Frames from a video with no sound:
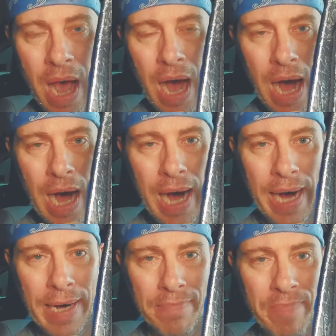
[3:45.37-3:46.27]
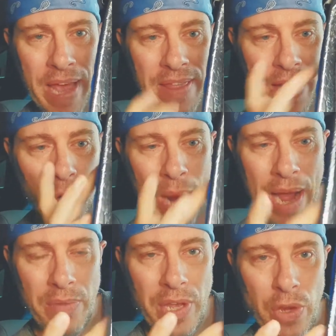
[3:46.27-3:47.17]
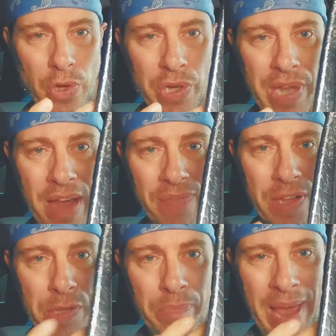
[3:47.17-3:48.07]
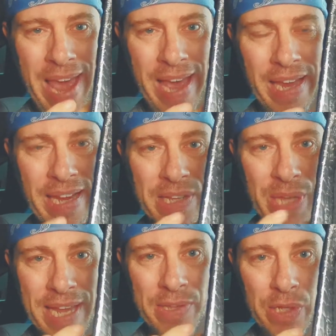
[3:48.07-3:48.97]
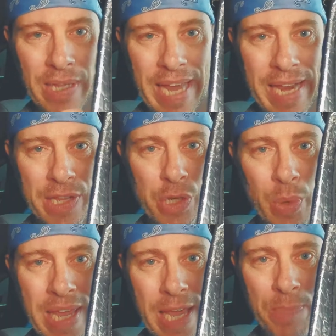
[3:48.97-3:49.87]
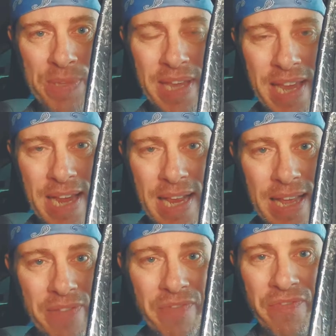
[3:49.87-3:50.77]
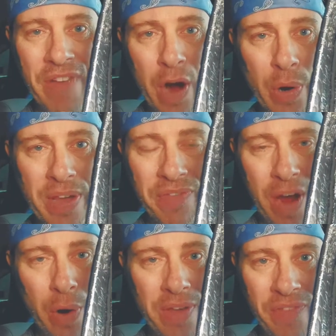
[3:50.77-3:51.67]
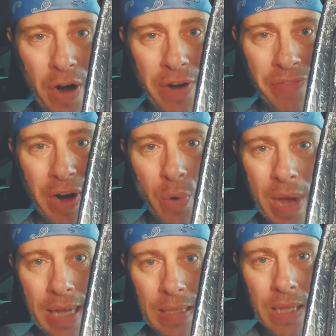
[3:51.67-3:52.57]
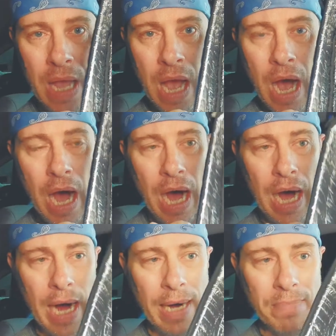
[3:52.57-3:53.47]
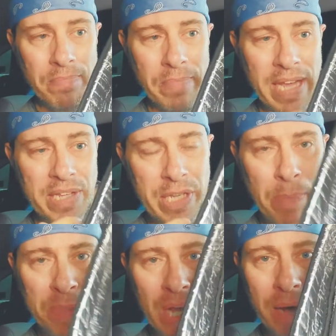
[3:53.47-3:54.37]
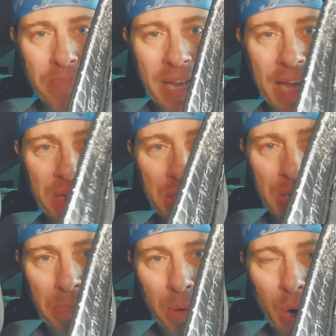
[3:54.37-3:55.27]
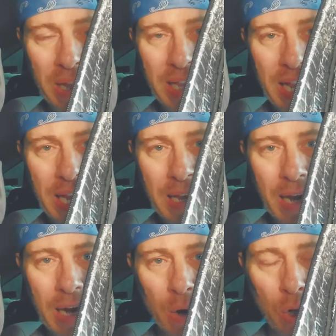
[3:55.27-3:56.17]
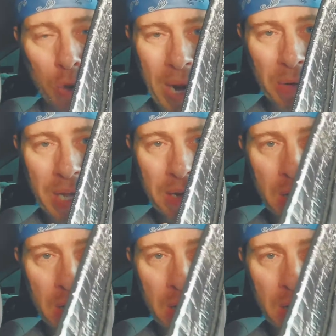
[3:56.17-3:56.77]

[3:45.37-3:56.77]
And then around it, you just have this bag. It is insulated, so it keeps the heat in very, very, very, very well. It zips up. It has a zipper on the all around it.